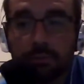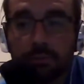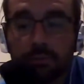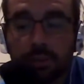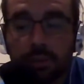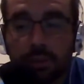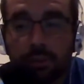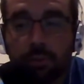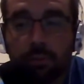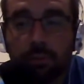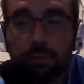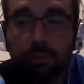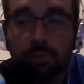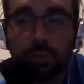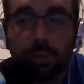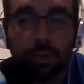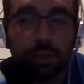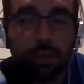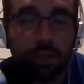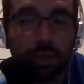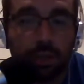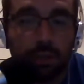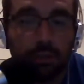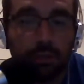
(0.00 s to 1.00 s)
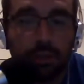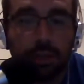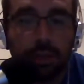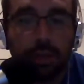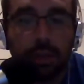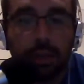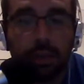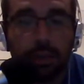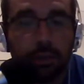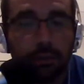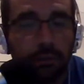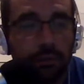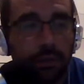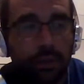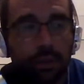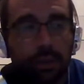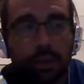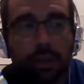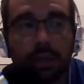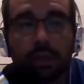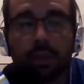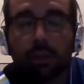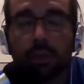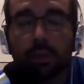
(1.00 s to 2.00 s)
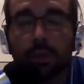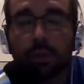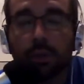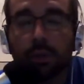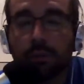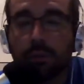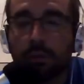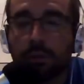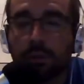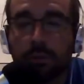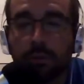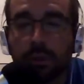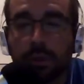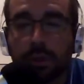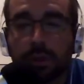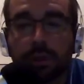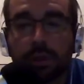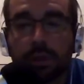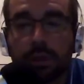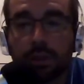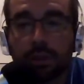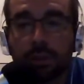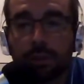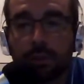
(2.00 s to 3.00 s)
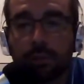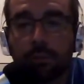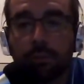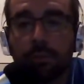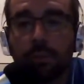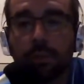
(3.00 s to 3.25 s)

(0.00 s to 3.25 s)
you split 100K or 50K or whatever, then that's awesome.